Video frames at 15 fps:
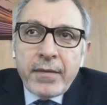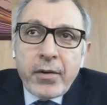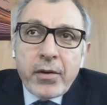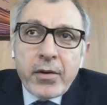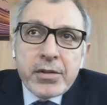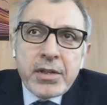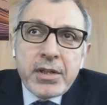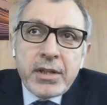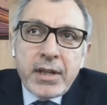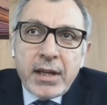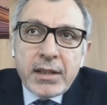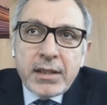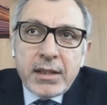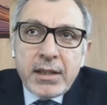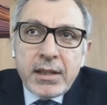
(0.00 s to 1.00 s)
I foresee
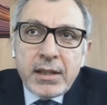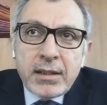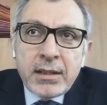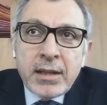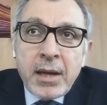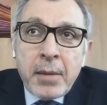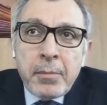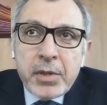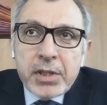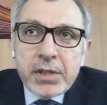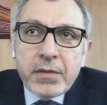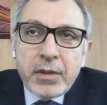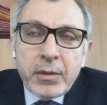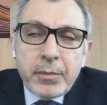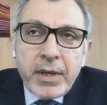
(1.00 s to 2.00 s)
that the
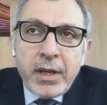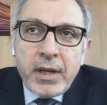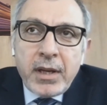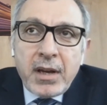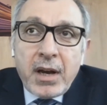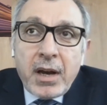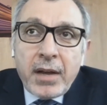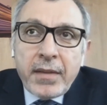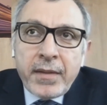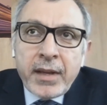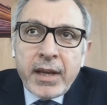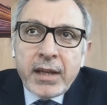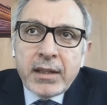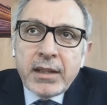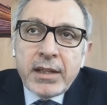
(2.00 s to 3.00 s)
numbers will be, I
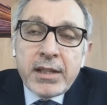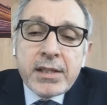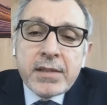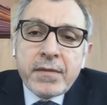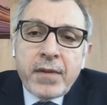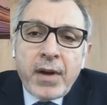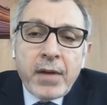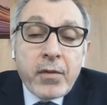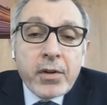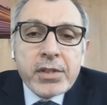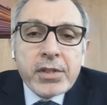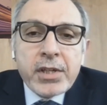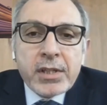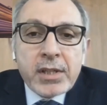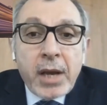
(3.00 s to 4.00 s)
think, at least 5
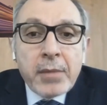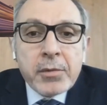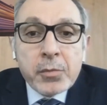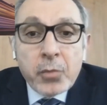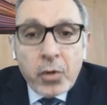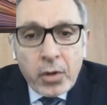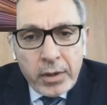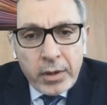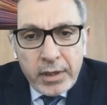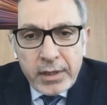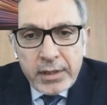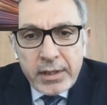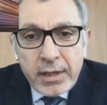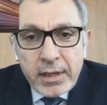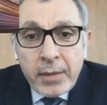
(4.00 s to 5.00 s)
or 6 times more
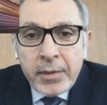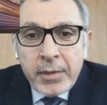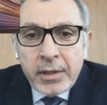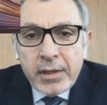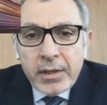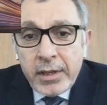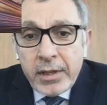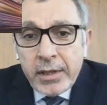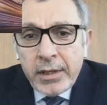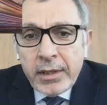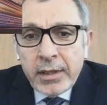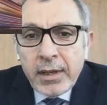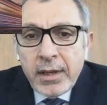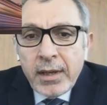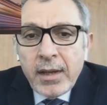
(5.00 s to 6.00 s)
in the coming
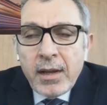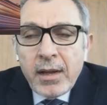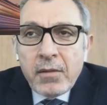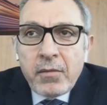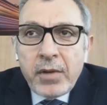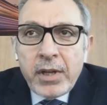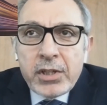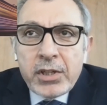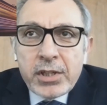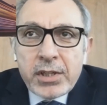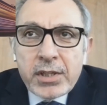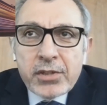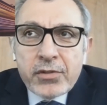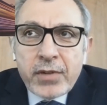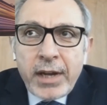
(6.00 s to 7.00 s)
year. We
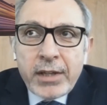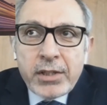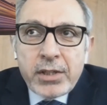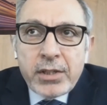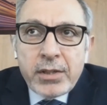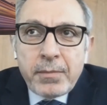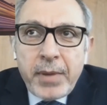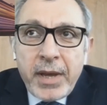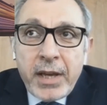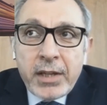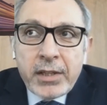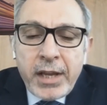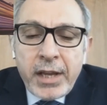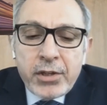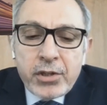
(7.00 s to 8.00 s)
just try to
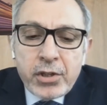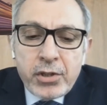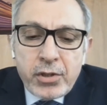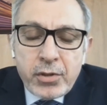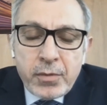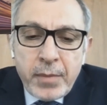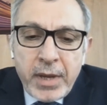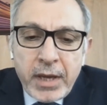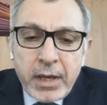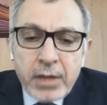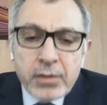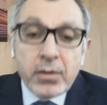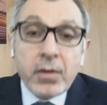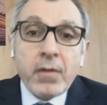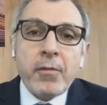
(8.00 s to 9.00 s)
pay attention to
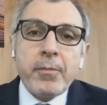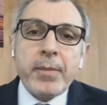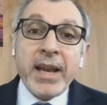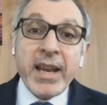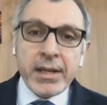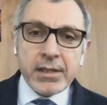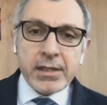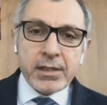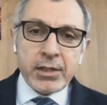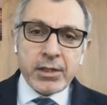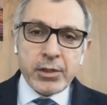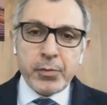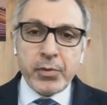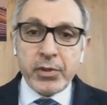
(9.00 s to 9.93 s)
make a sort of a balanced